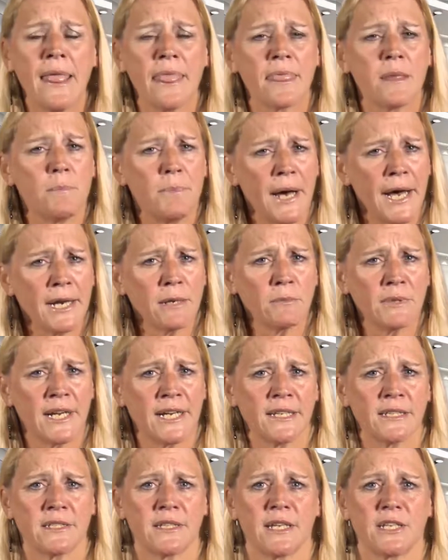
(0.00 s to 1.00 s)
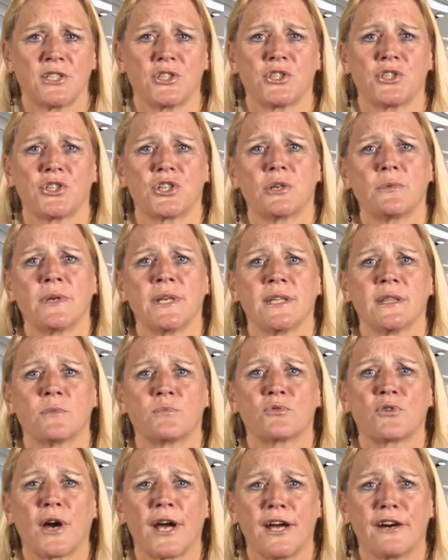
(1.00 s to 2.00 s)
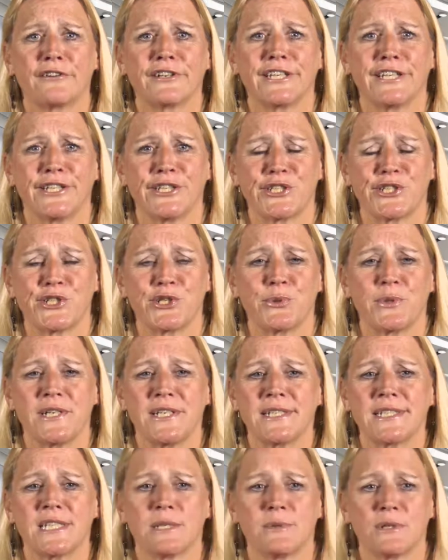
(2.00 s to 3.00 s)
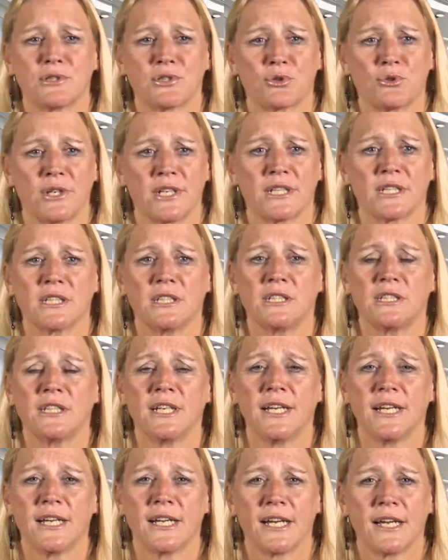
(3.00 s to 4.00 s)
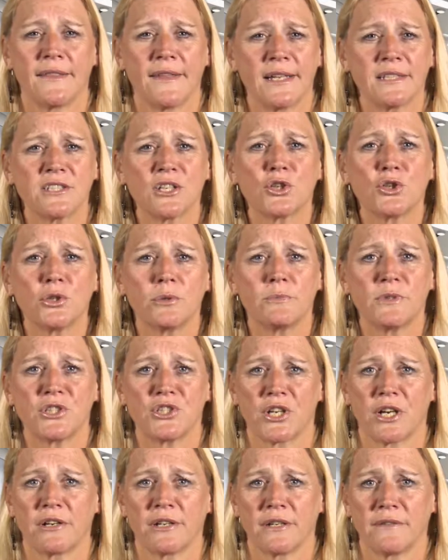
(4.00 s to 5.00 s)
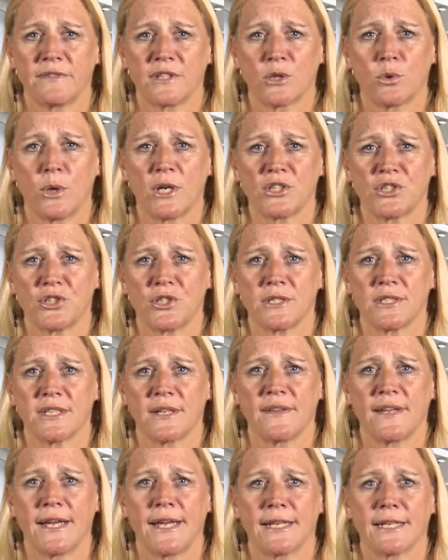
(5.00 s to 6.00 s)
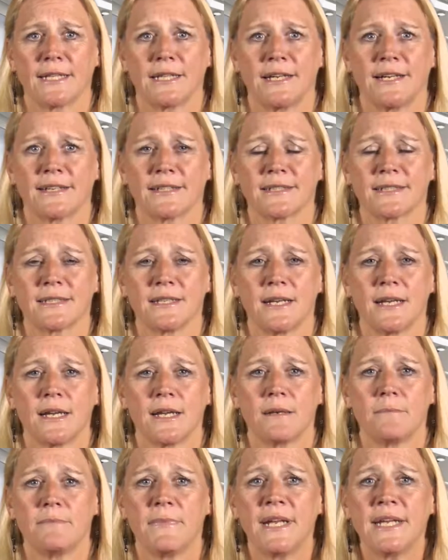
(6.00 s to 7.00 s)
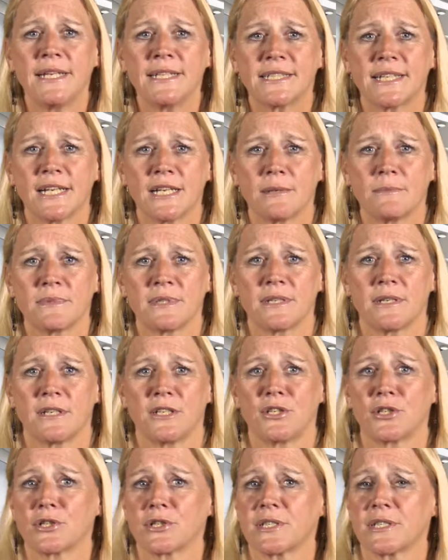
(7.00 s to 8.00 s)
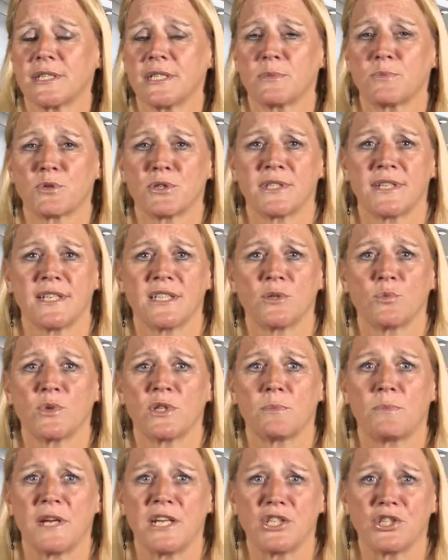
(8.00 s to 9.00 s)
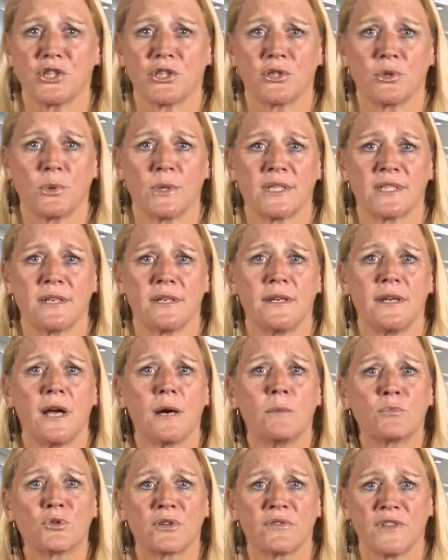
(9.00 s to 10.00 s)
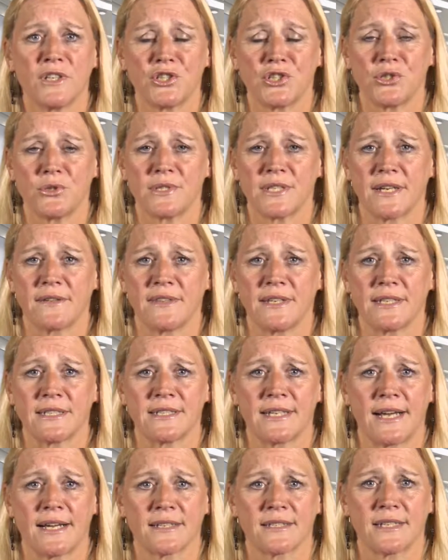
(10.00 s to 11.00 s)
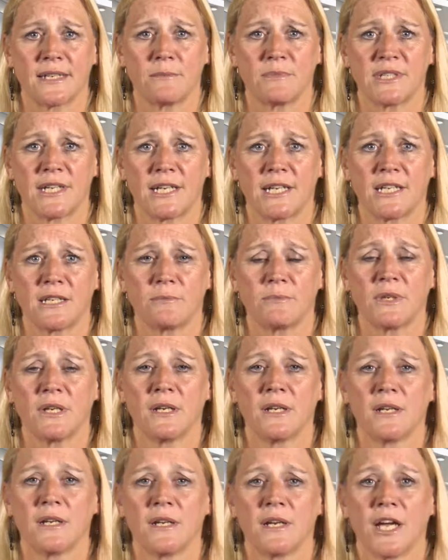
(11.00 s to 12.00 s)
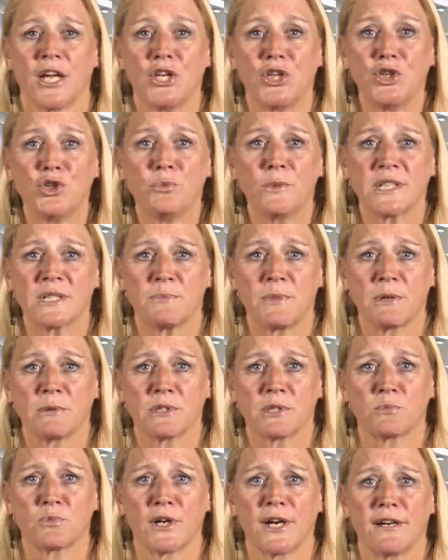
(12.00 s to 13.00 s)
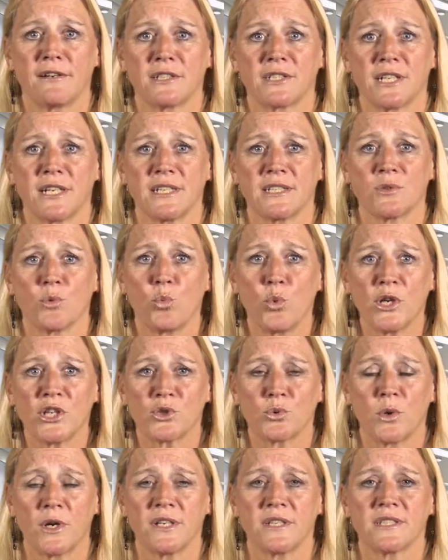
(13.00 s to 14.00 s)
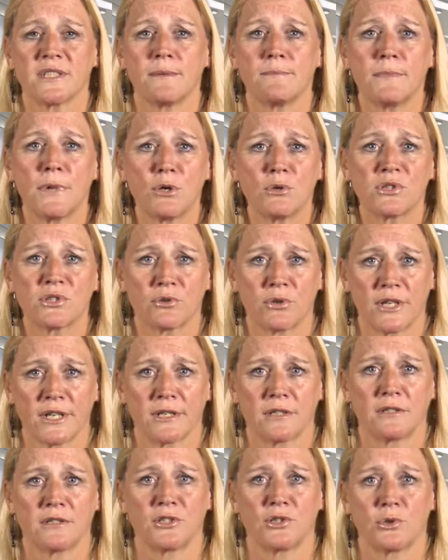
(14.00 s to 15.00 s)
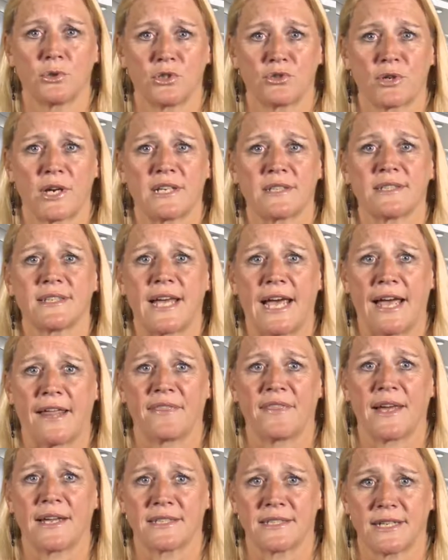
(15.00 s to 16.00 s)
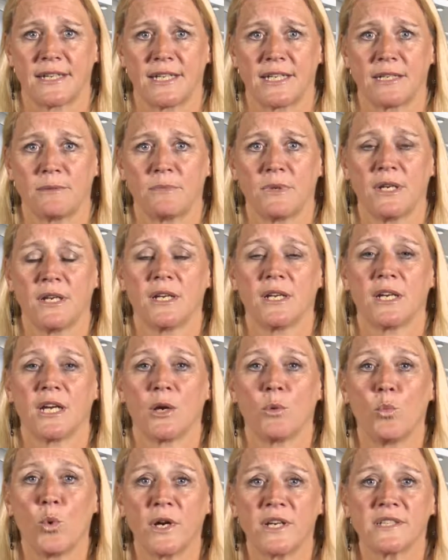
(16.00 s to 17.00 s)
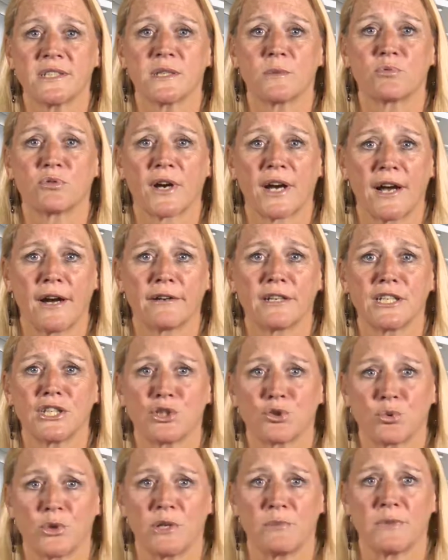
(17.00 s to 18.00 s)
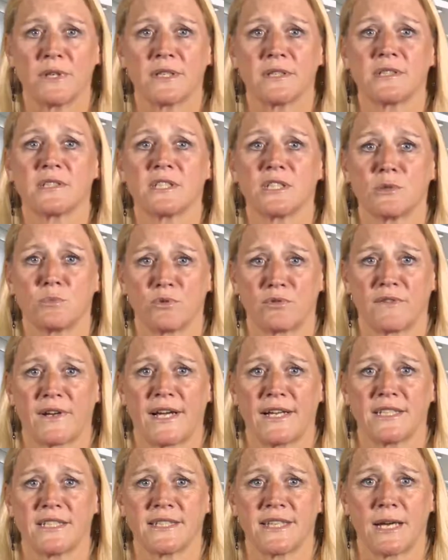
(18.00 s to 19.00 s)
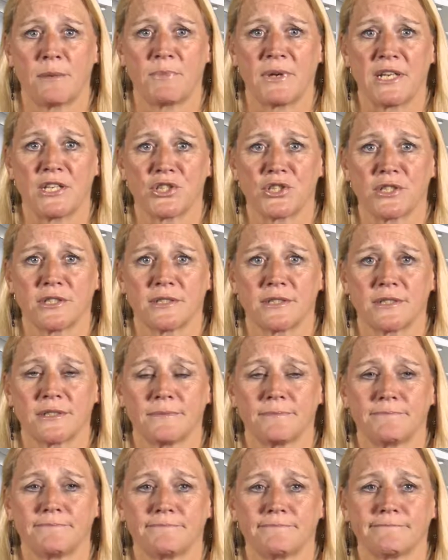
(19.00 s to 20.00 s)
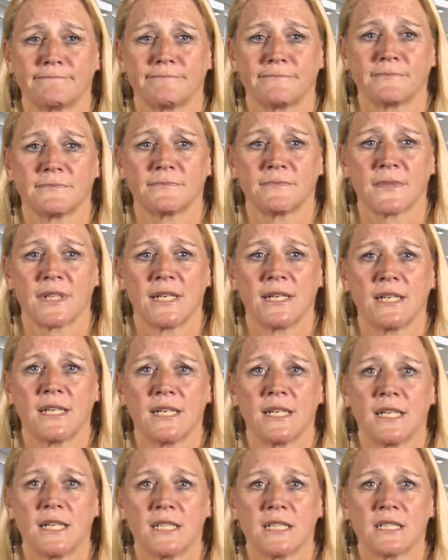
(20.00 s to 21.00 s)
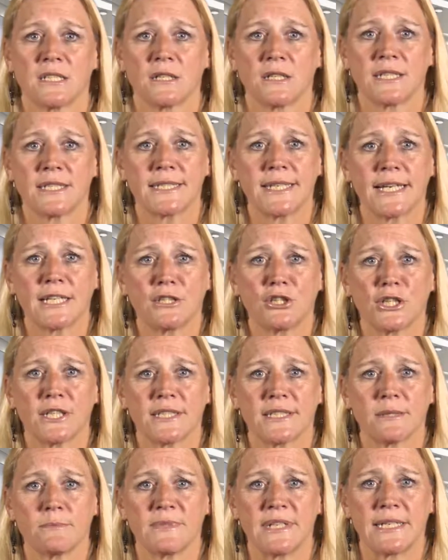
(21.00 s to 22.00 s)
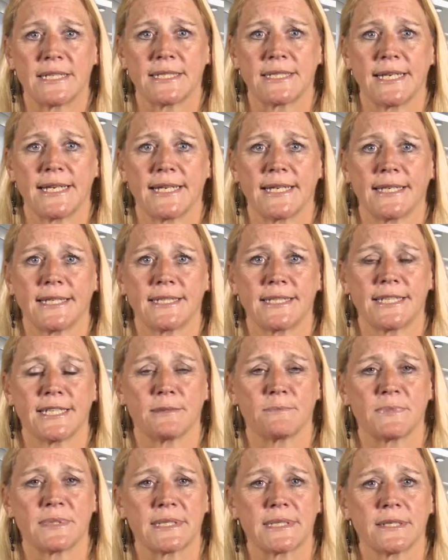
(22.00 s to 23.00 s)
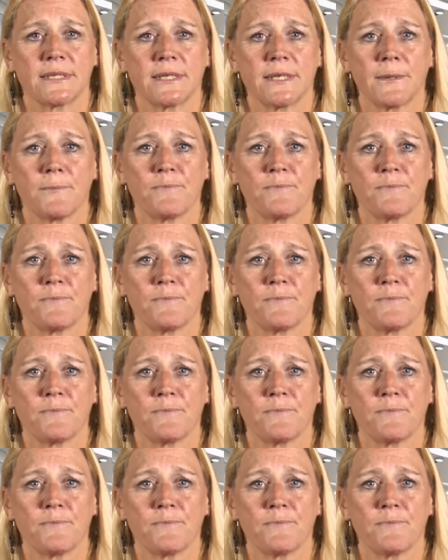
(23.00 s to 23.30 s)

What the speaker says: The bottom line is that determining the priority issue is the most critical, and that's a good majority of the questions on the Nclex. Many times a nurse is presented with a patient who has a number of issues at the exact same time, and you must be able to prioritize which one is the most critical to address at that time, and what is the priority treatment to provide to that patient. So let's take a look at some test-taking tips.